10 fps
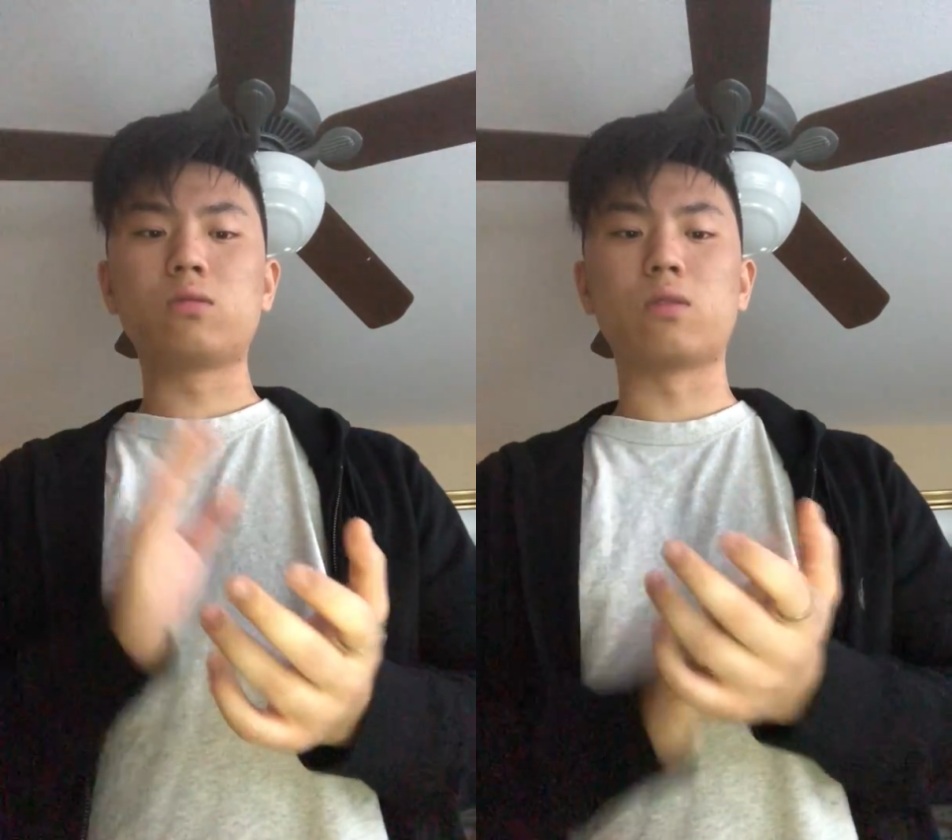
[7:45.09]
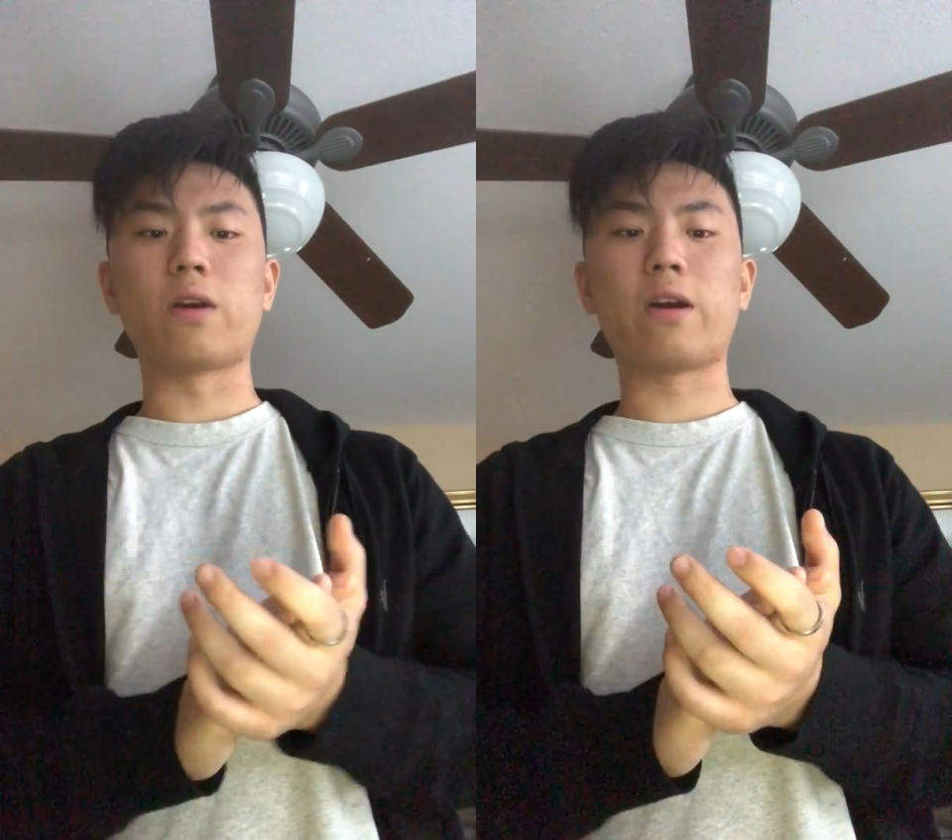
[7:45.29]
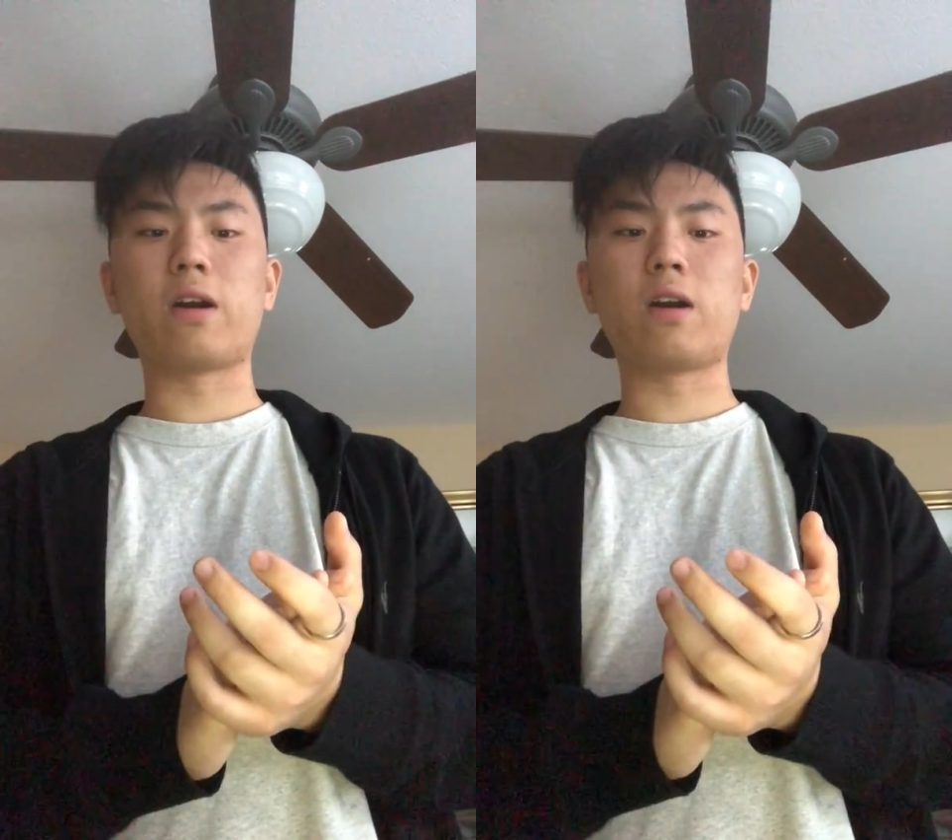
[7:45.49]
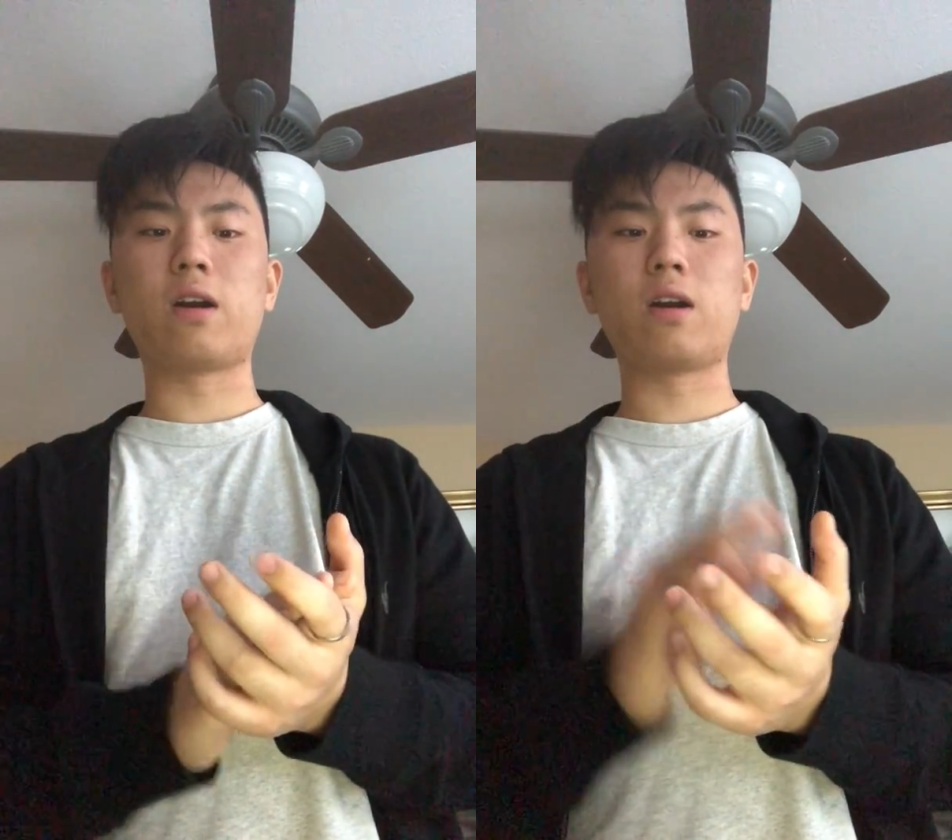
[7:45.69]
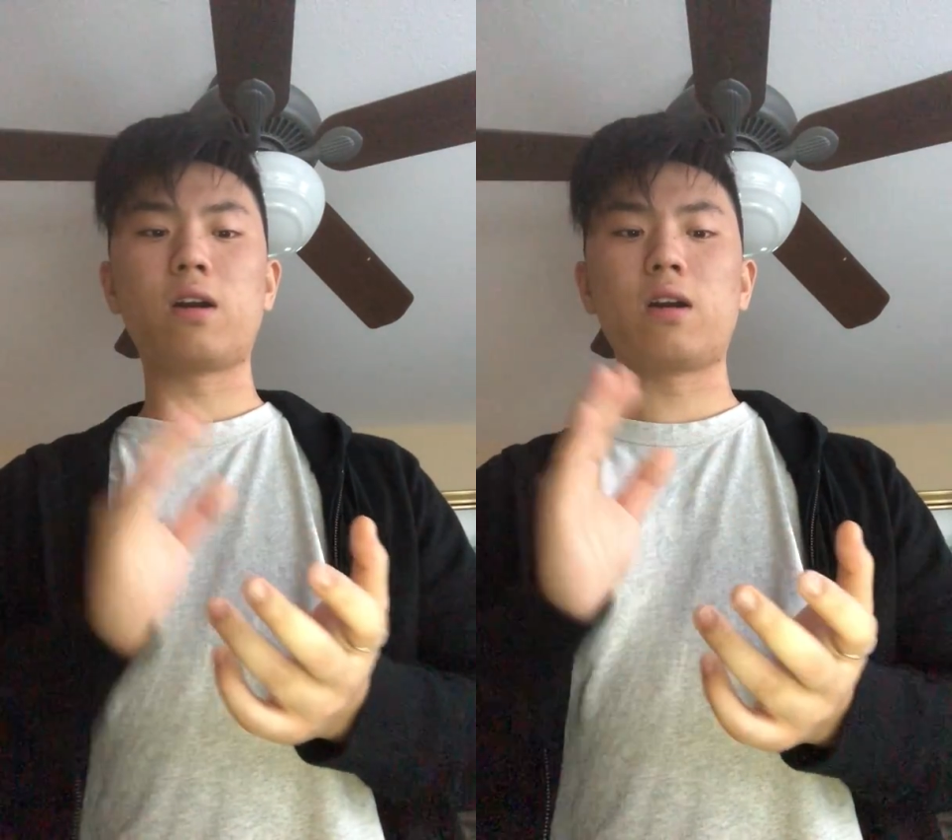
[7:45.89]

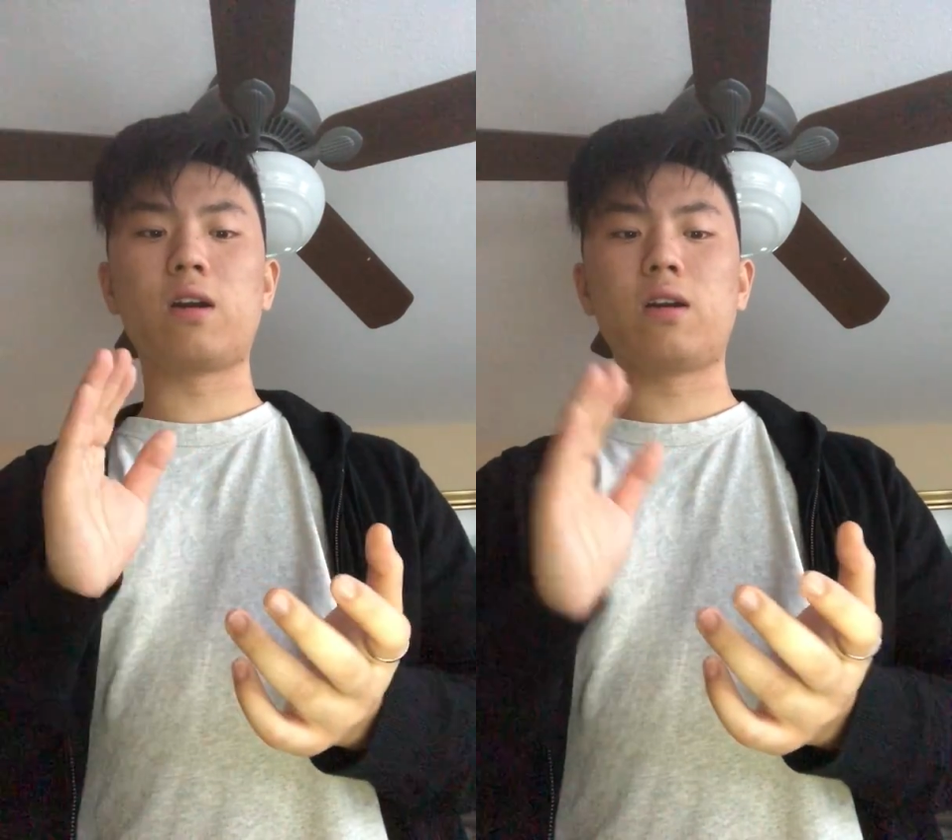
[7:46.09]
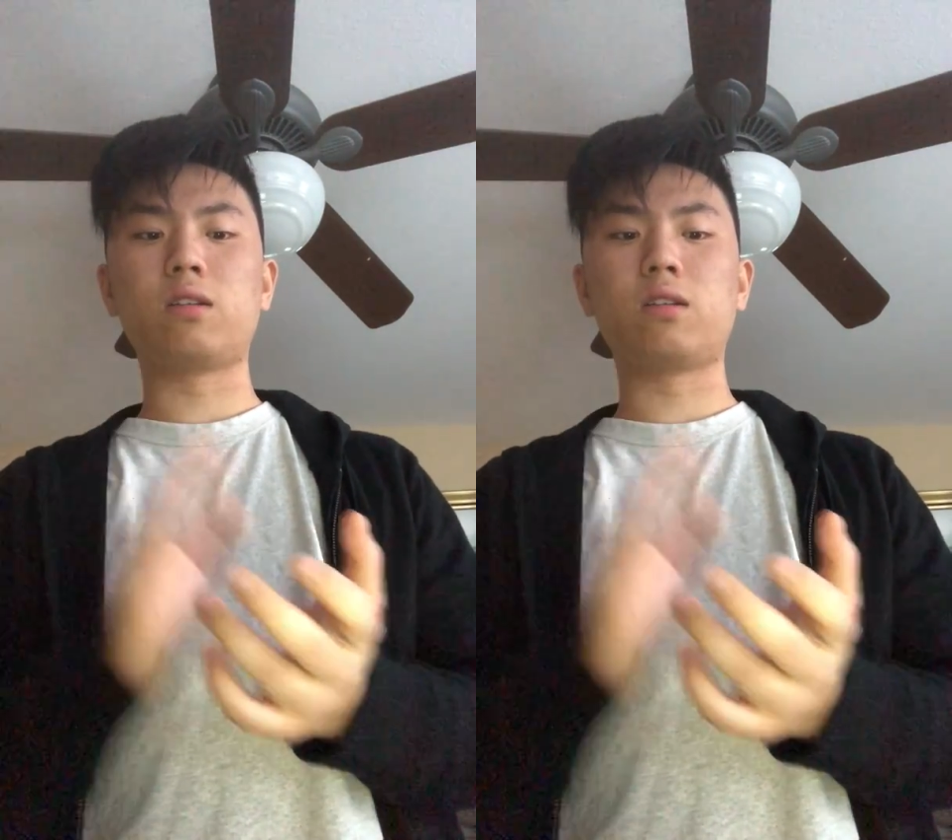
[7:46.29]
re,